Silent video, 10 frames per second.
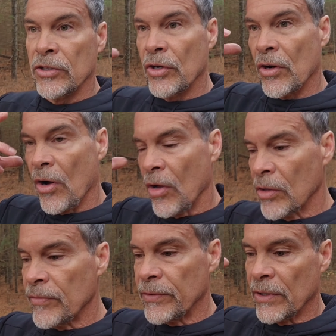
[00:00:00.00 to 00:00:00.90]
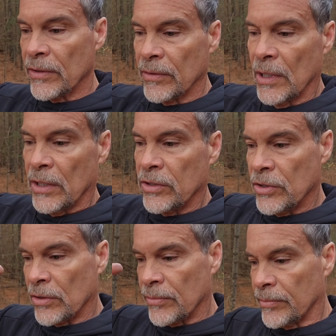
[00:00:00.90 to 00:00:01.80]
your all of your
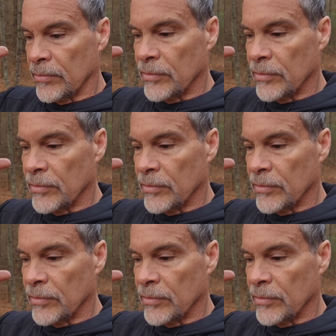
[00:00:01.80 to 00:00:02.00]
your